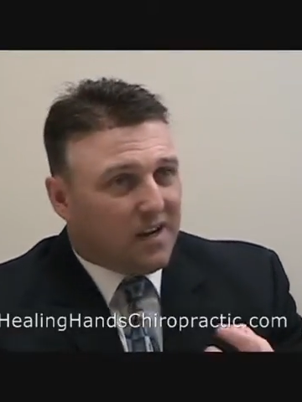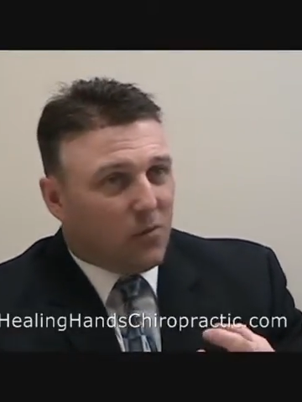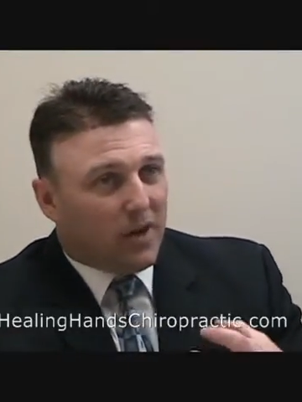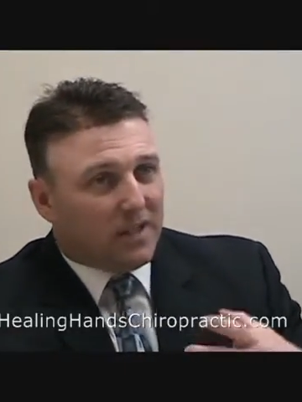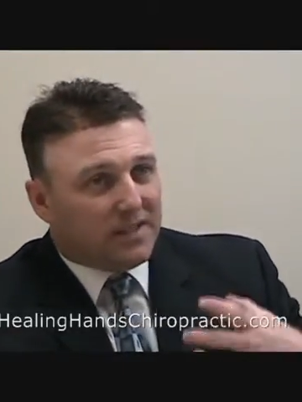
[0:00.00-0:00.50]

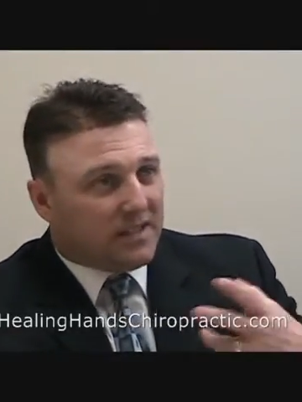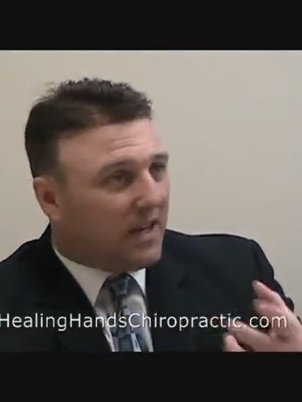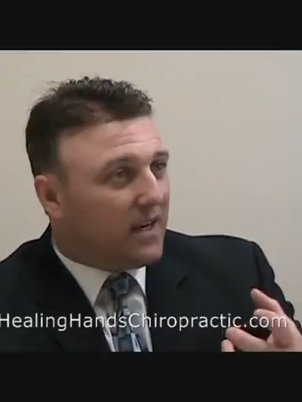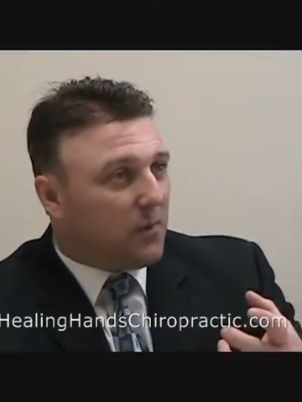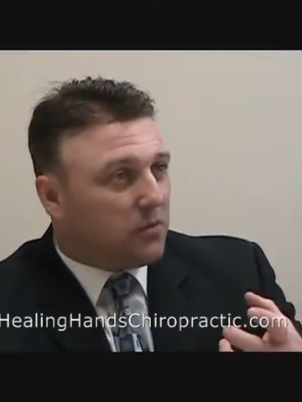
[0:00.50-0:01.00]
We can
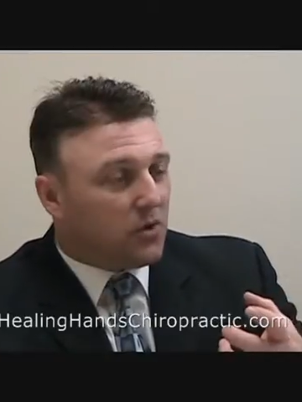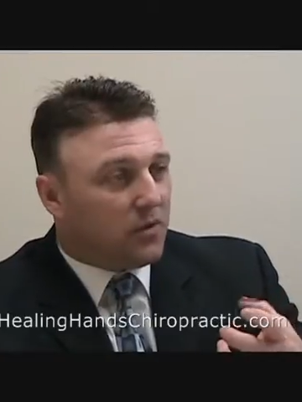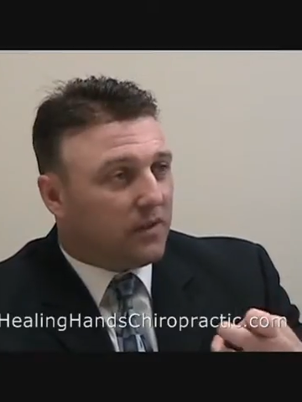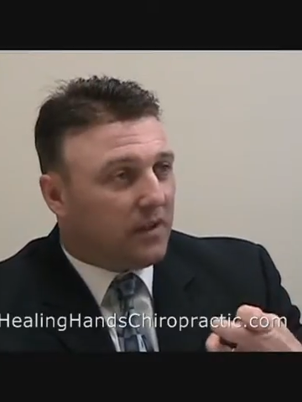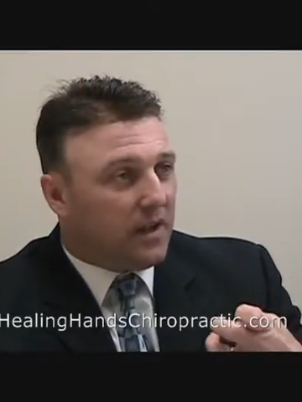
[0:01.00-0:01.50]
set it up so
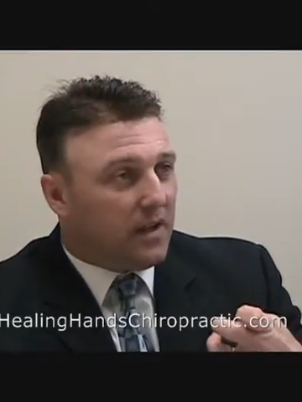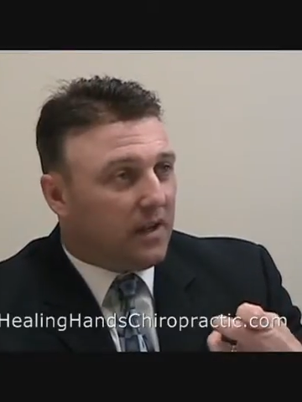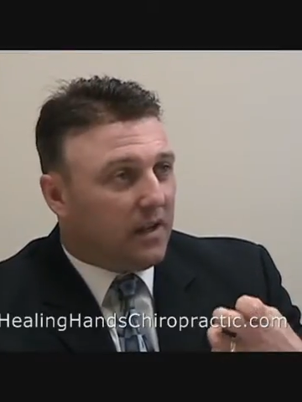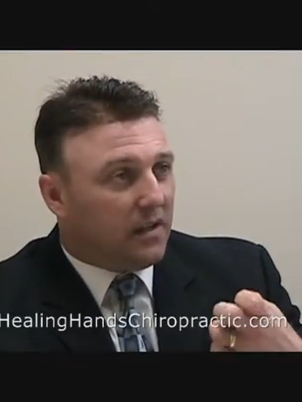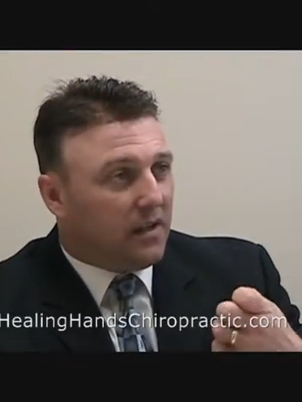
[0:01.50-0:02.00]
that
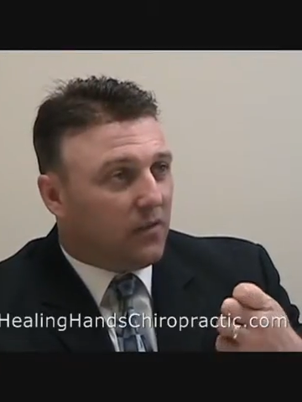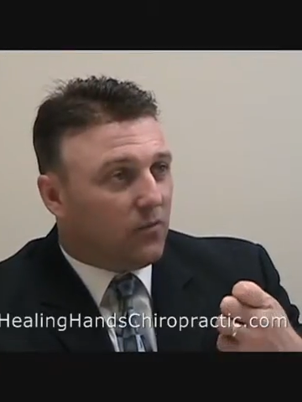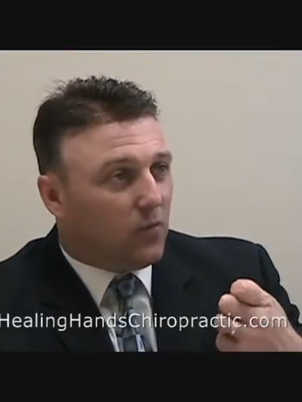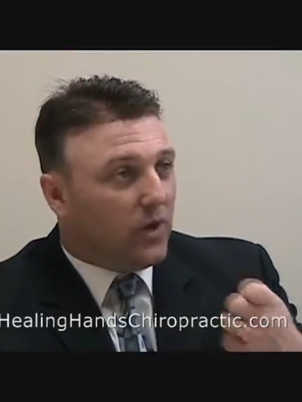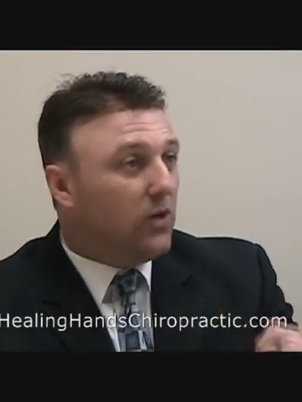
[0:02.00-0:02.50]
it
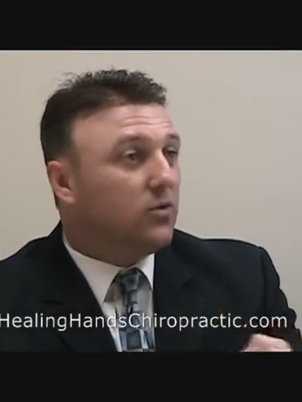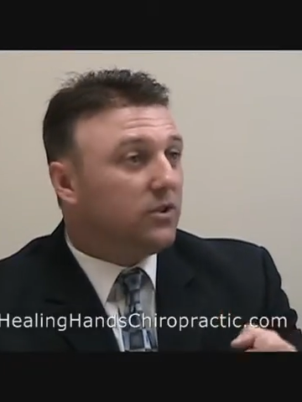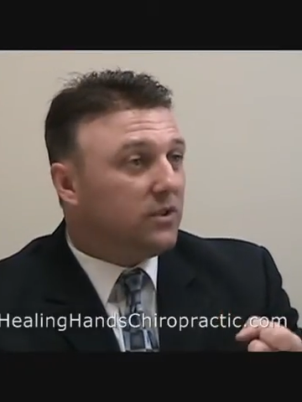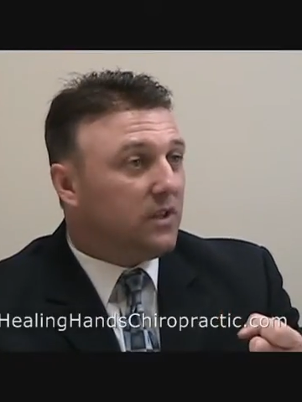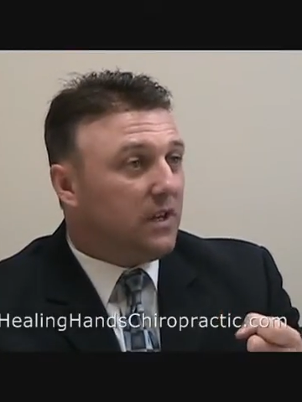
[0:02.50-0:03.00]

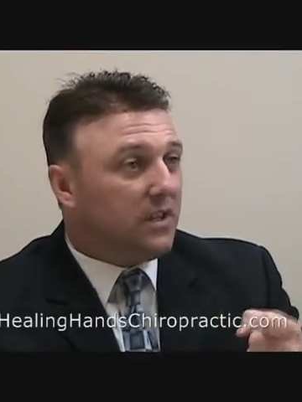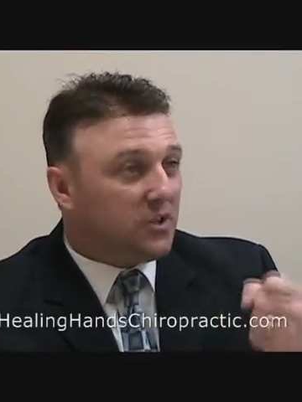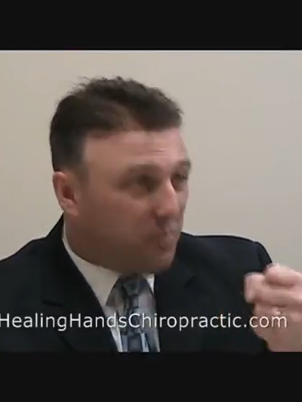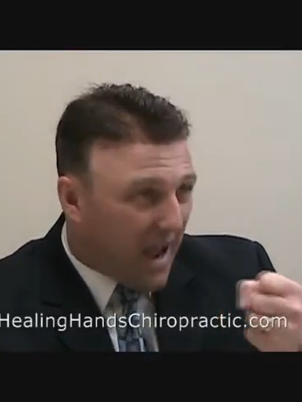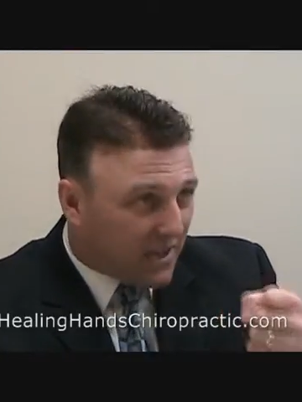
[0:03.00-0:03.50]
reduces the
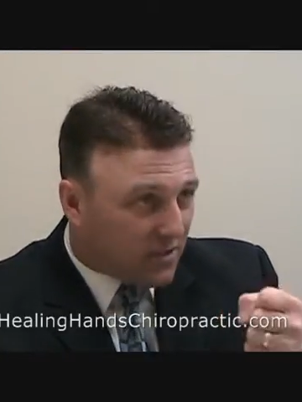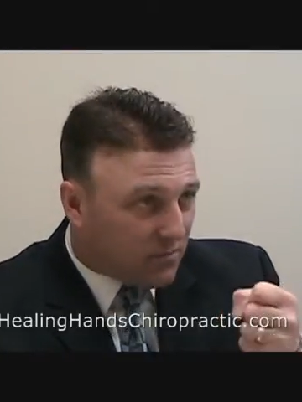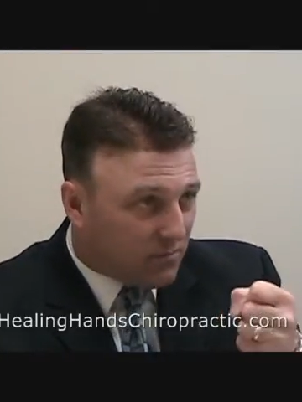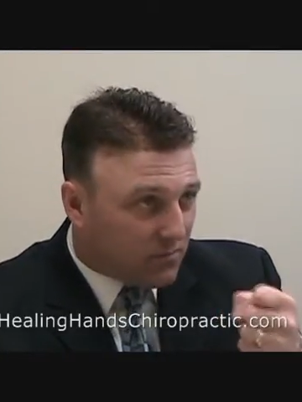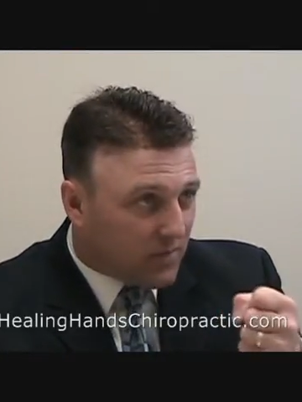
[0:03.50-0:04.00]

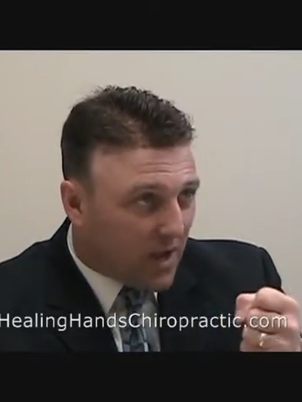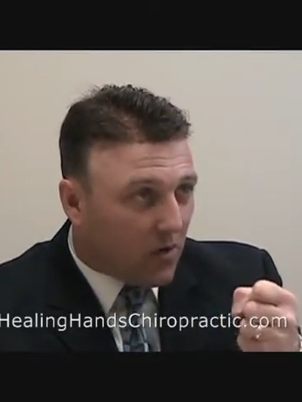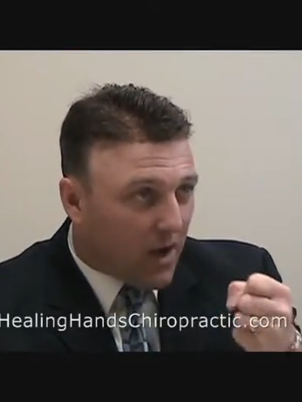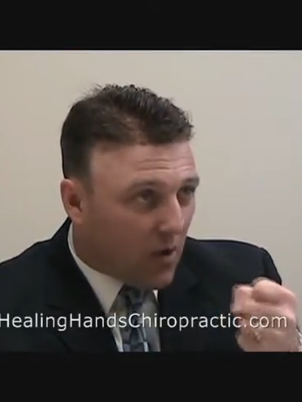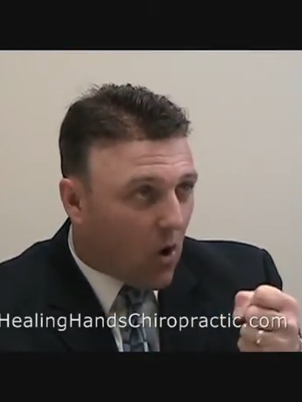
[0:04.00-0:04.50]
spasm,
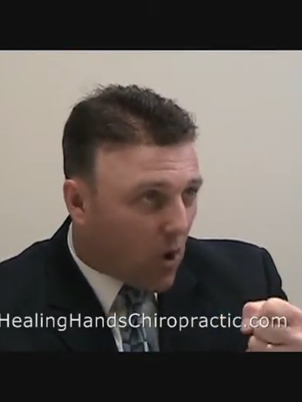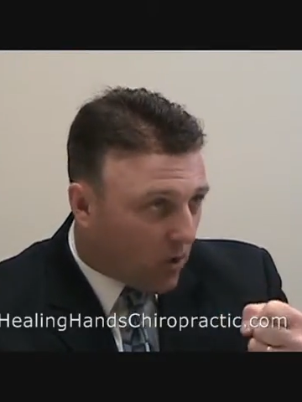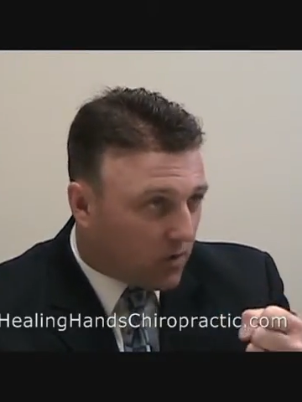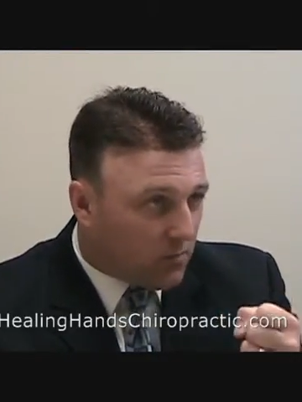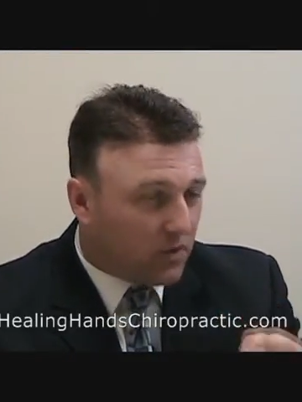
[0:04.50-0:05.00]
how
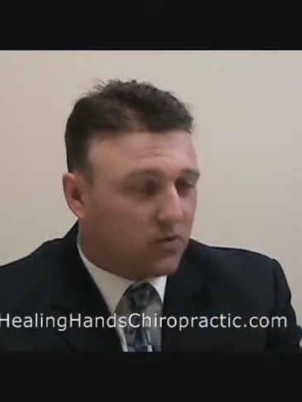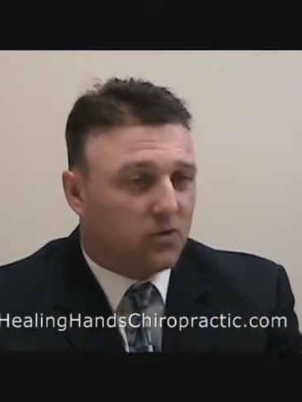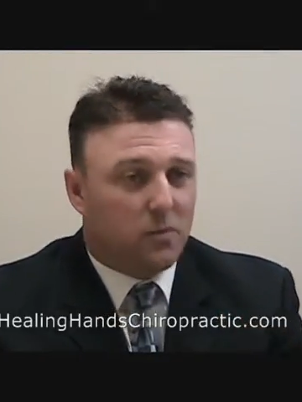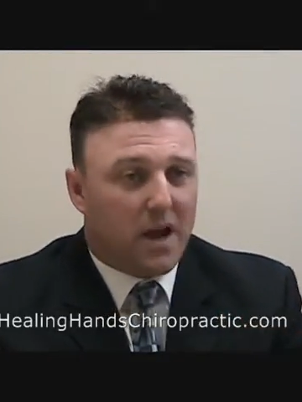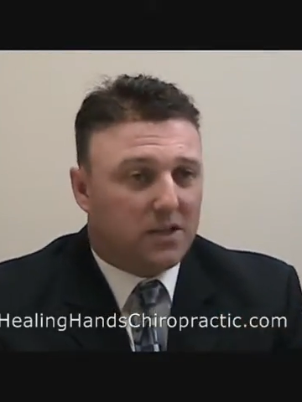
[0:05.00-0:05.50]
hard the
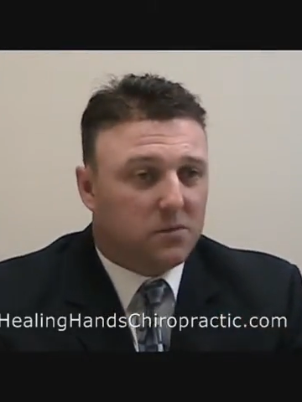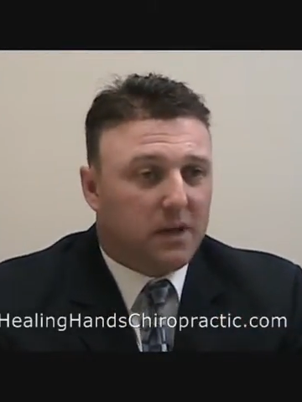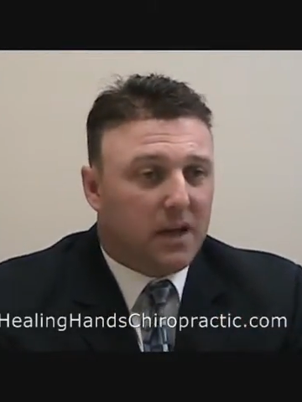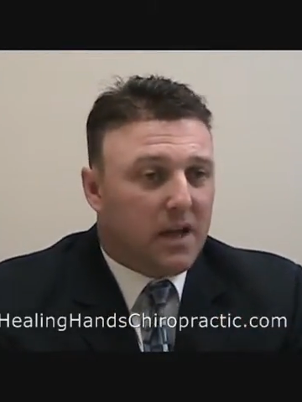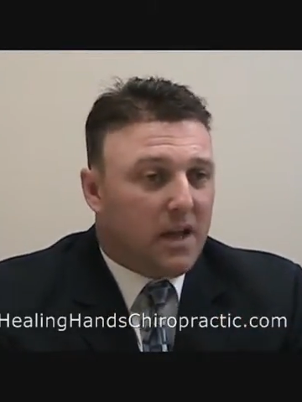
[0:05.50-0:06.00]
muscle's spasming,